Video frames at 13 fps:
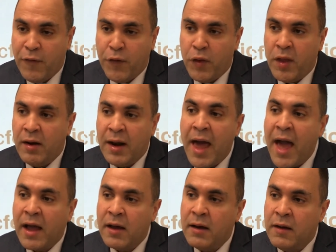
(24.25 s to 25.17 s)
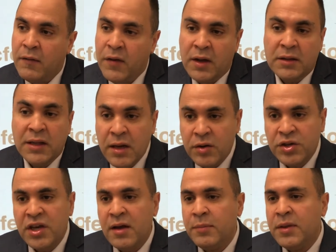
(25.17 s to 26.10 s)
for their lack of
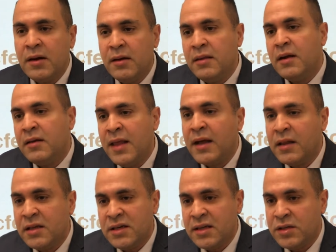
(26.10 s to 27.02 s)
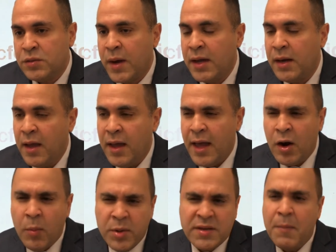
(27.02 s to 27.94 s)
leadership, their negligence, right,
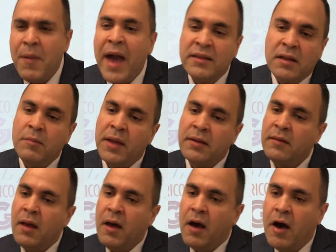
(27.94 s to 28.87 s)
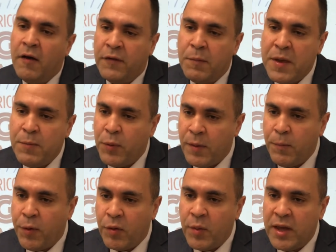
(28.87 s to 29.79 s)
and almost abandonment of the people in
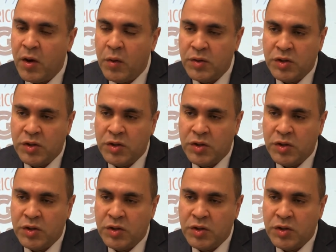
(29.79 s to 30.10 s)
Puerto Rico.